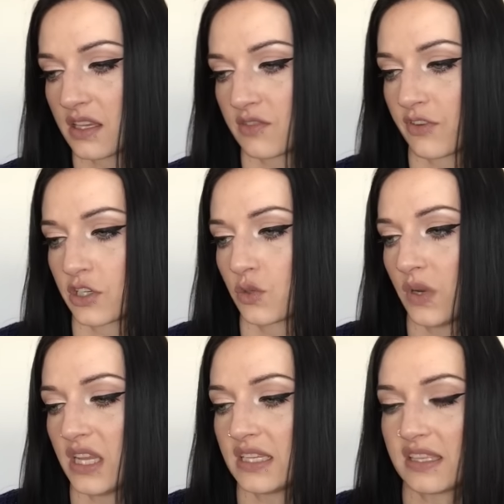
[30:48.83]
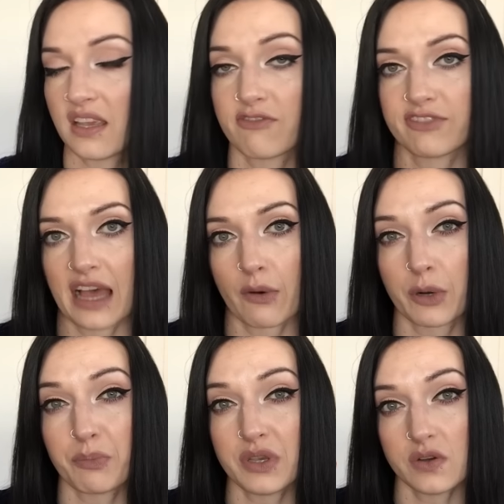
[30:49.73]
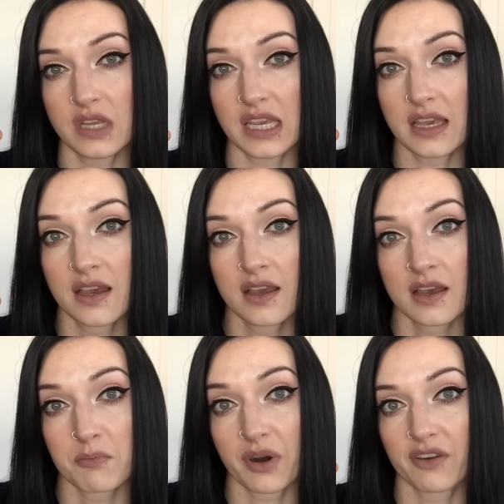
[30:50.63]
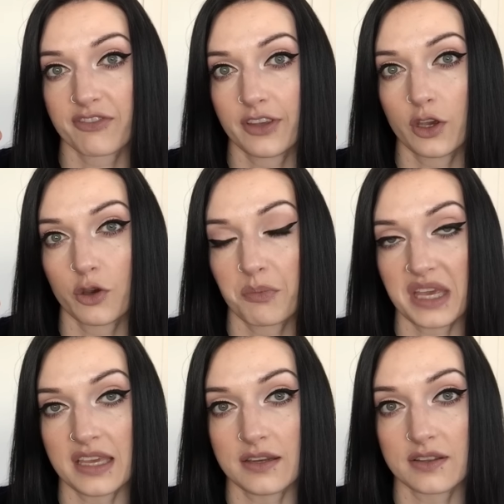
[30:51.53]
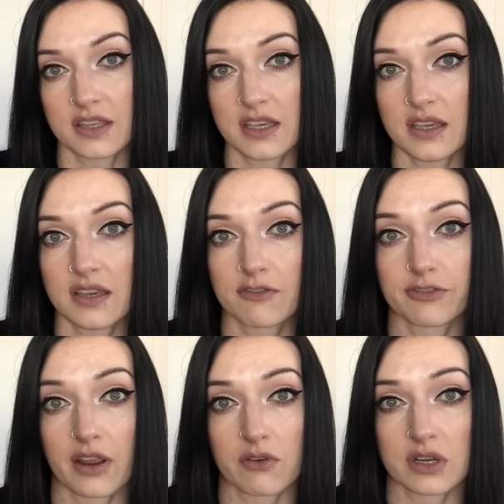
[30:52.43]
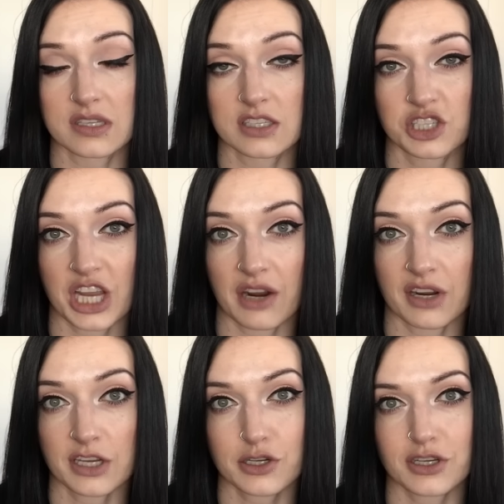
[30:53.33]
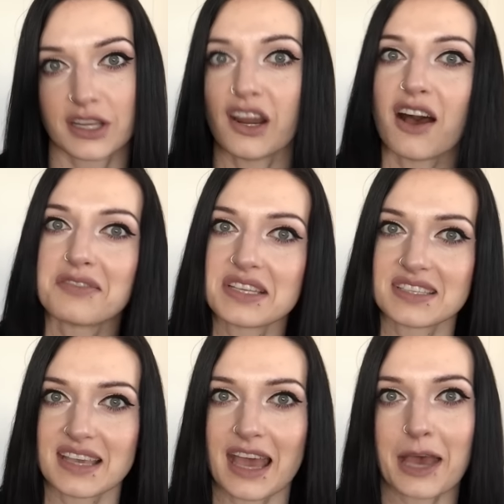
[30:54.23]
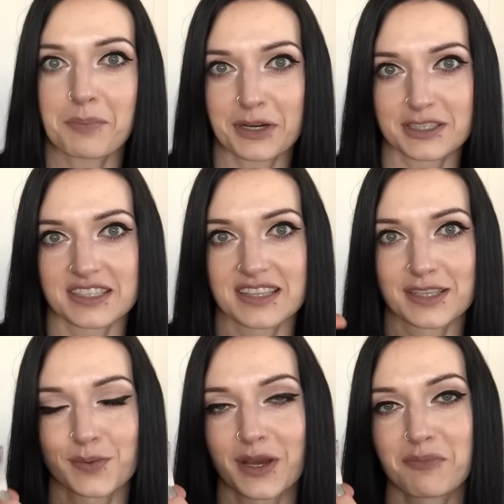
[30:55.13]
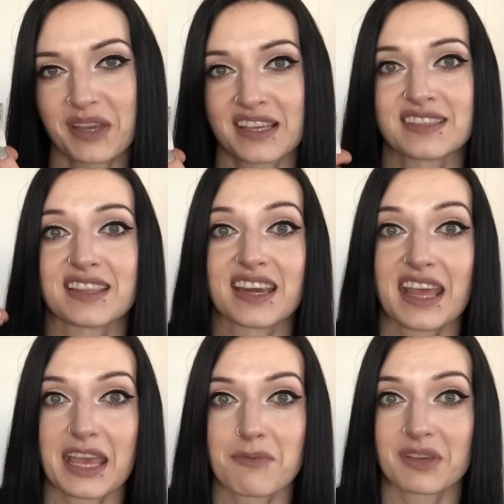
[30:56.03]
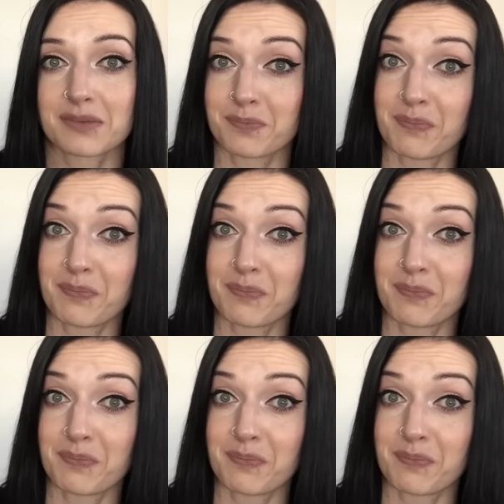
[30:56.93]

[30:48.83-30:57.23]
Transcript: This first one is the Flower Beauty perfume in the fragrance Cherished, and obviously I purchased this one because of the name,